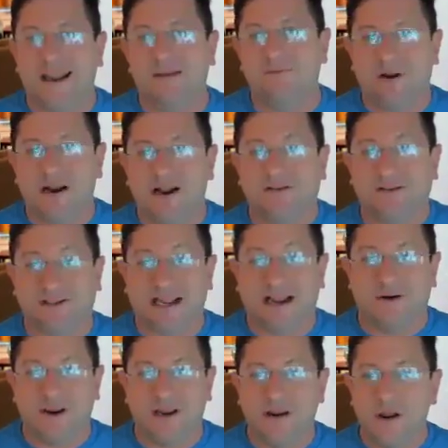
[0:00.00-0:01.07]
in Pinellas
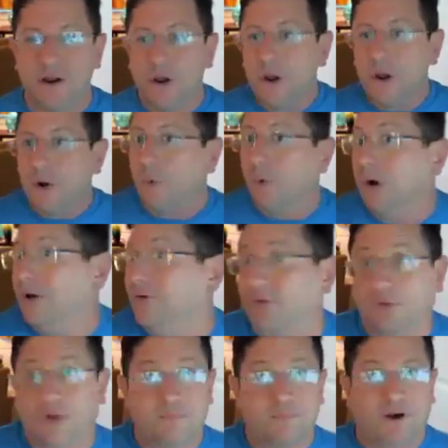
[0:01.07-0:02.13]
County, whereas
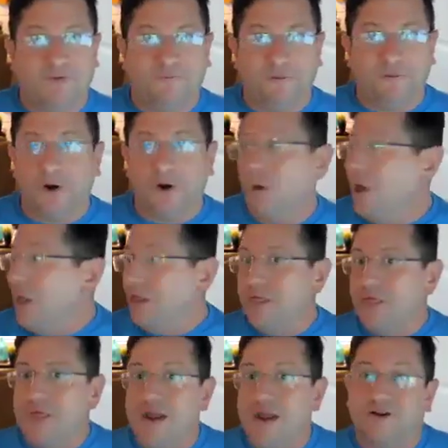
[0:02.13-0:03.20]
like Buffalo,
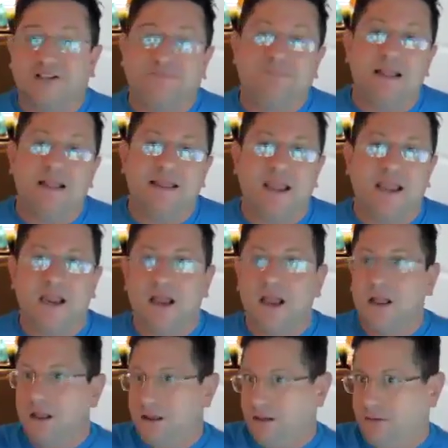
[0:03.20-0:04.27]
they're spending
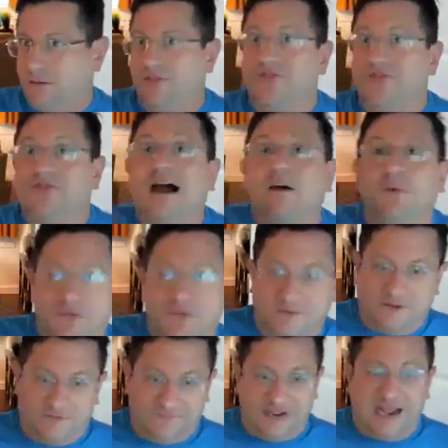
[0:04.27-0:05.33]

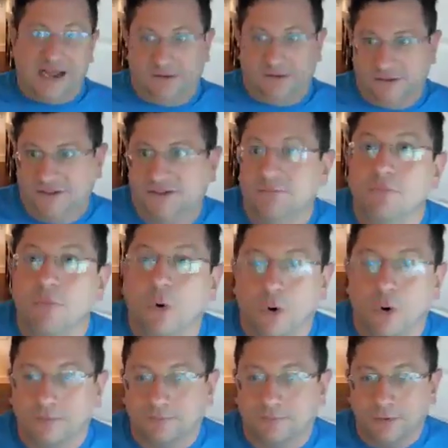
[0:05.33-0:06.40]
thousands of dollars
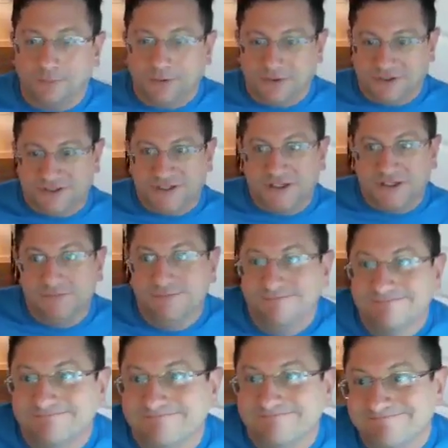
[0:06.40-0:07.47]
more per person.
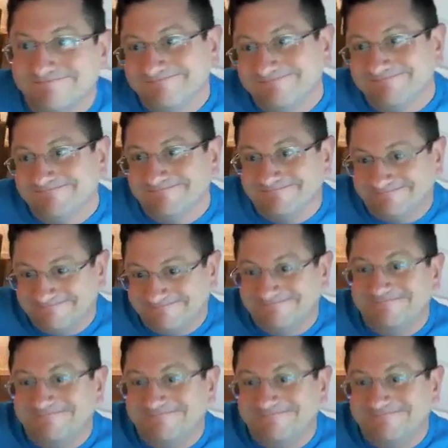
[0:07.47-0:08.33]
So